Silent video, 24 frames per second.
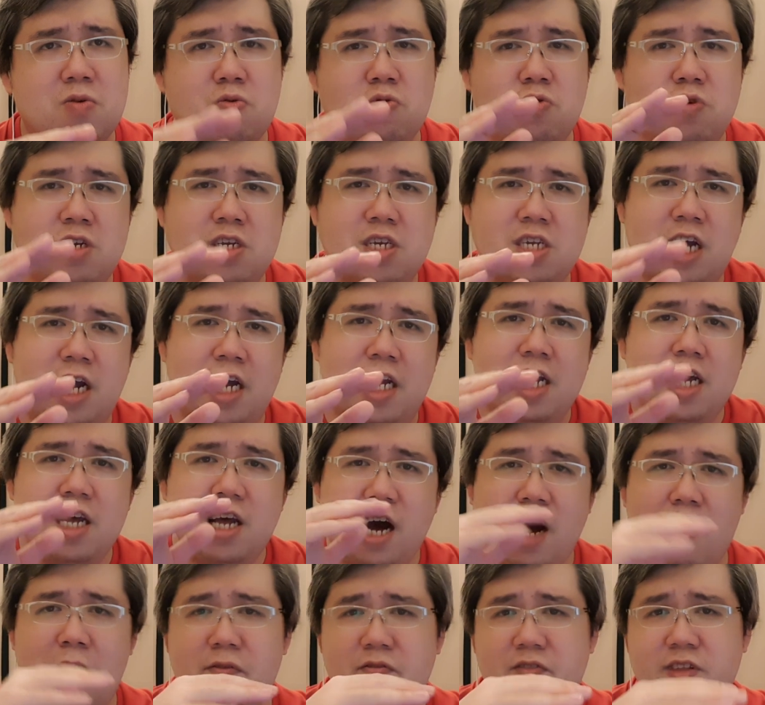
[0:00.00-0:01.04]
who is like
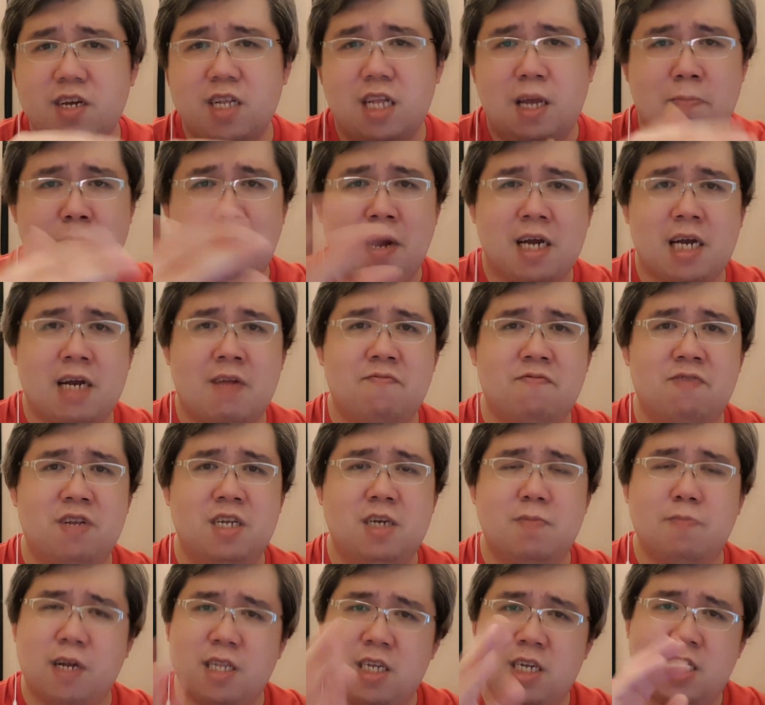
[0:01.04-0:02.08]
after they makan
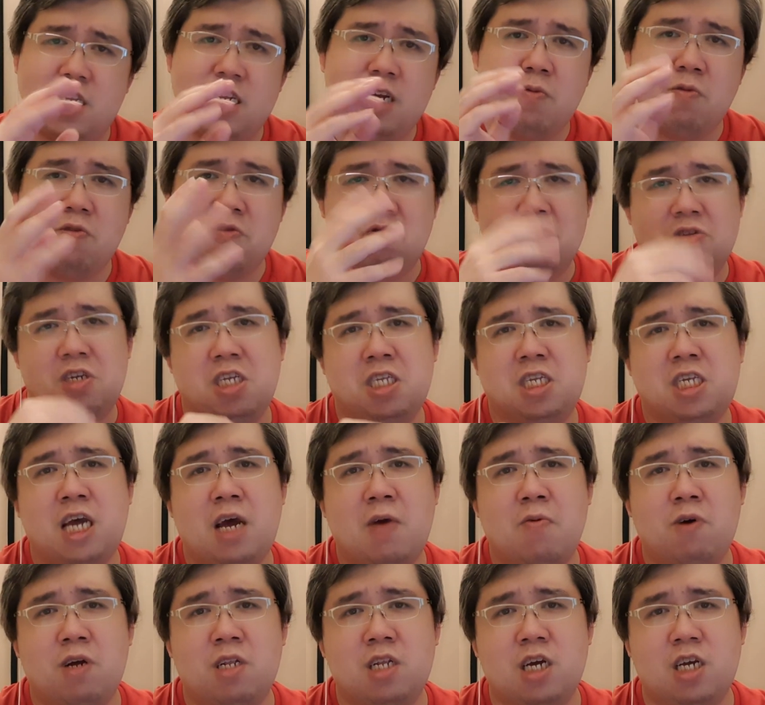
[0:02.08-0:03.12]
finish but they still want to chit chat
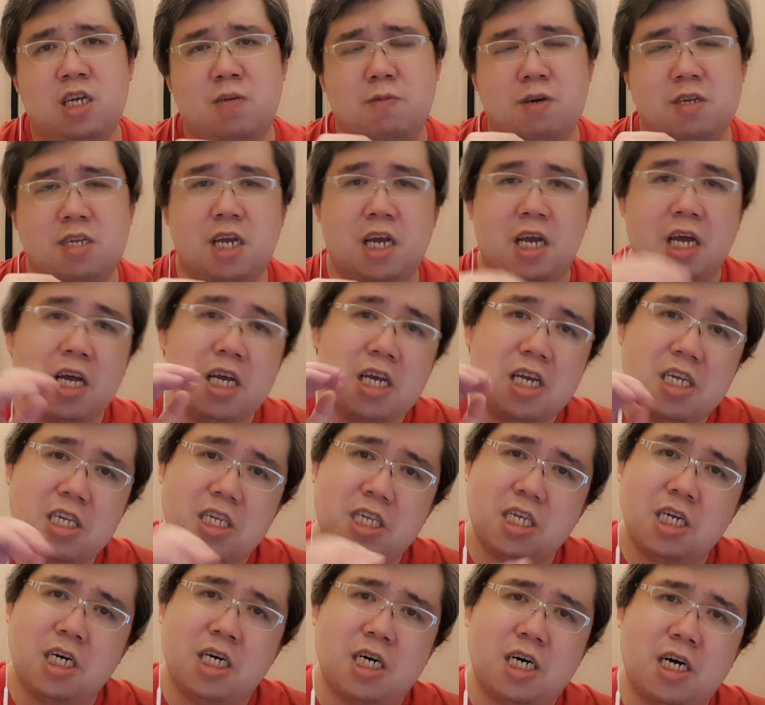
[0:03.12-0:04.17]
one, you must say,
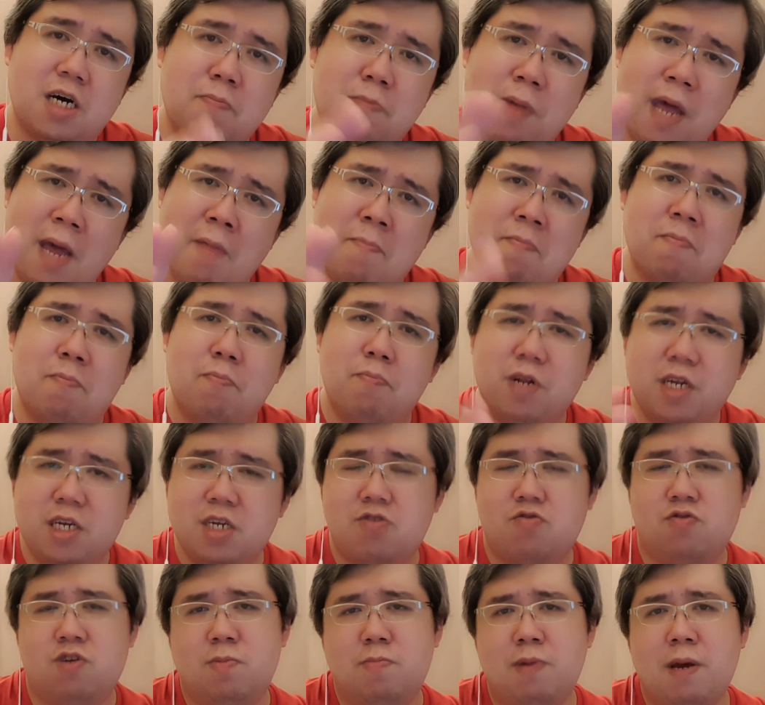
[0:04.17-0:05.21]
sir, ma'am,
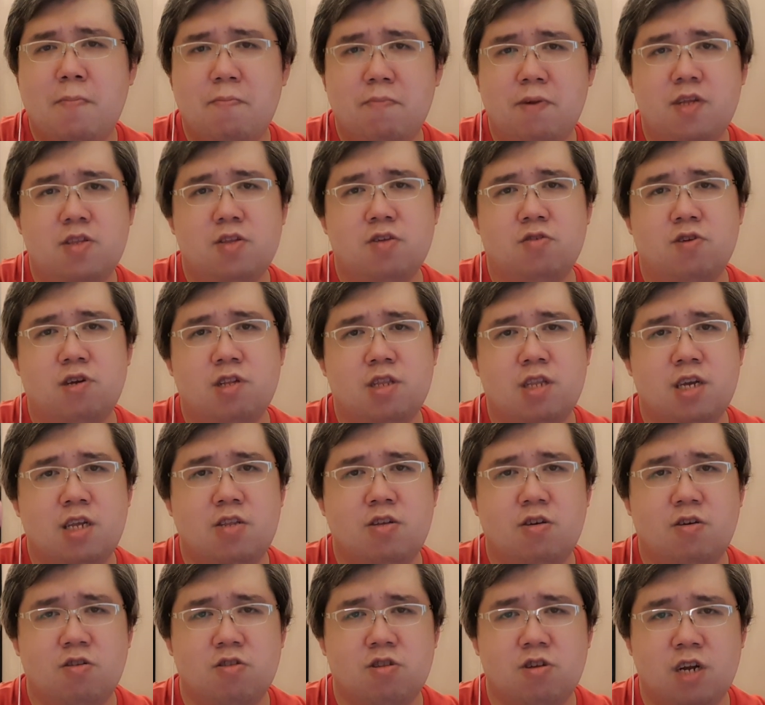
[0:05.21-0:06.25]
please remember to return
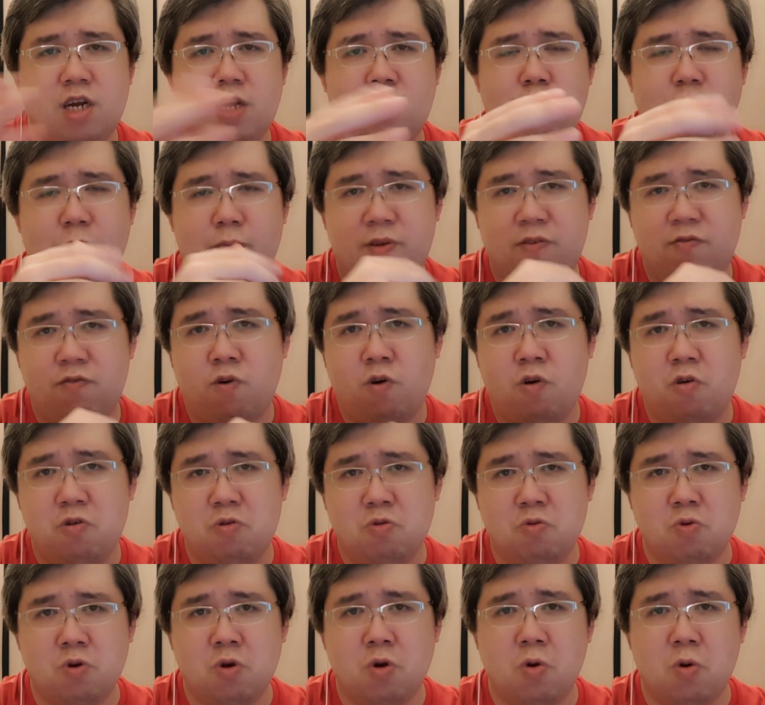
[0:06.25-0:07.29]
your tray before
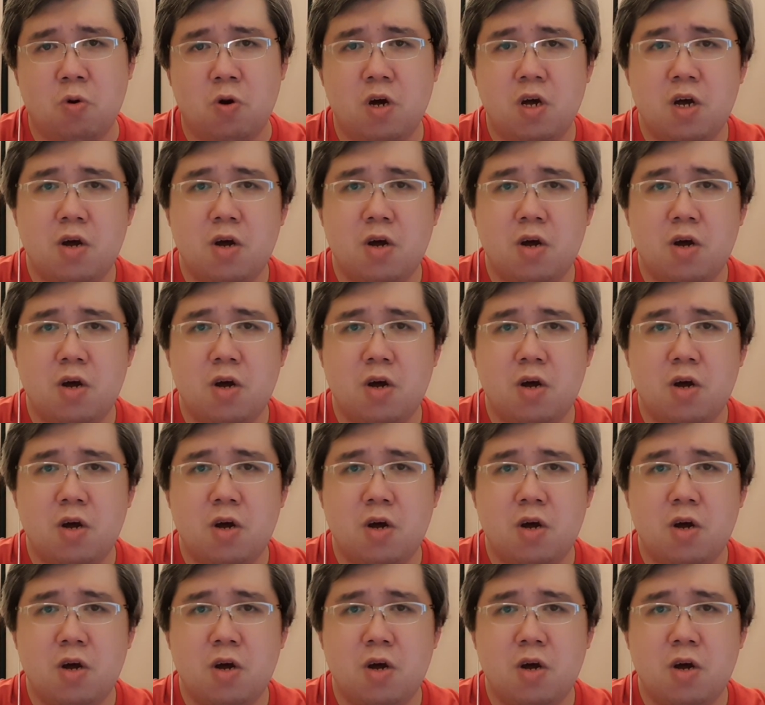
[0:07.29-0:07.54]
you go.